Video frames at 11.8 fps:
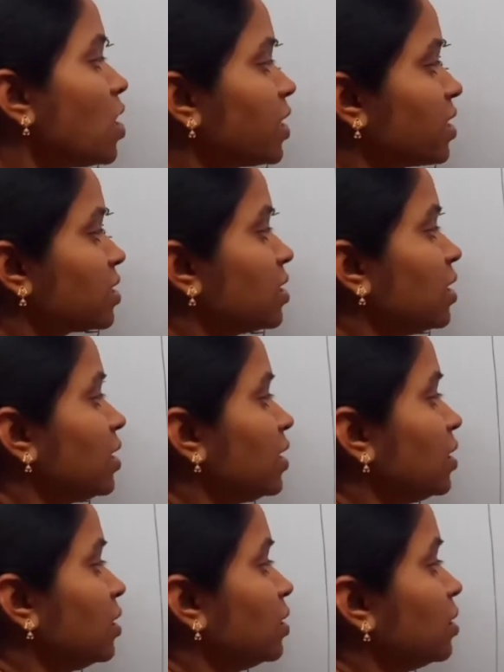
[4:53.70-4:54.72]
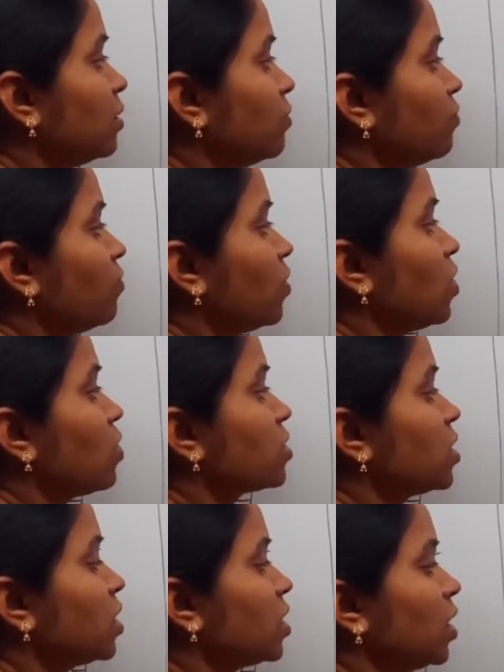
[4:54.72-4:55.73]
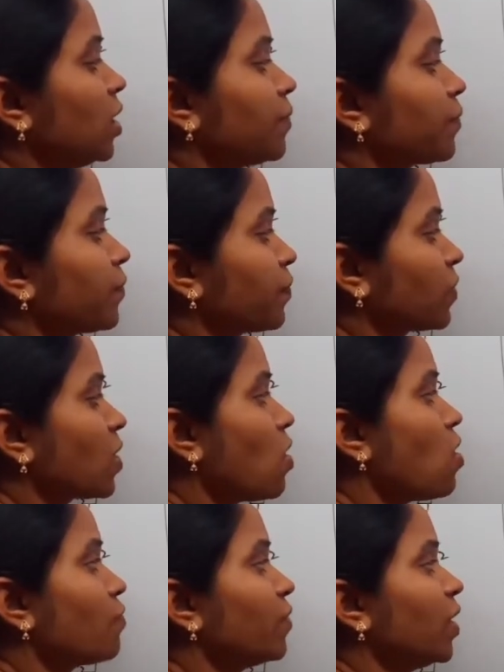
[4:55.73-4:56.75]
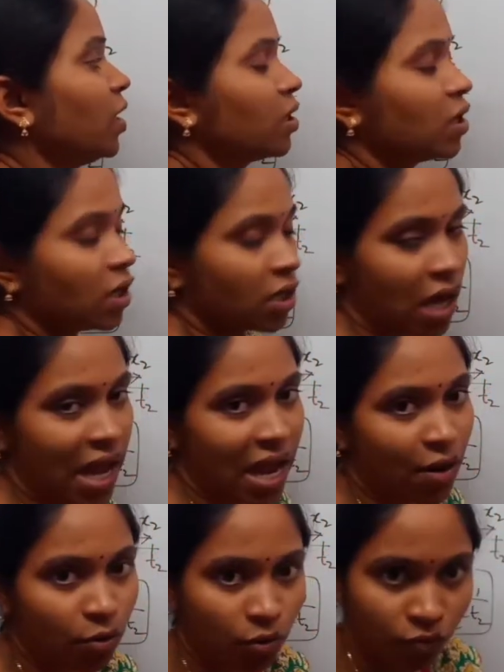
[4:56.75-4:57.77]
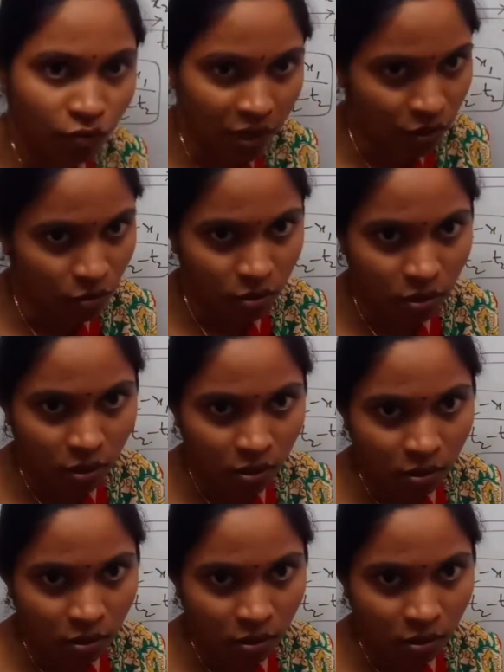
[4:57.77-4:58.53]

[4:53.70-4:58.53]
is the velocity of the car? I have to find out.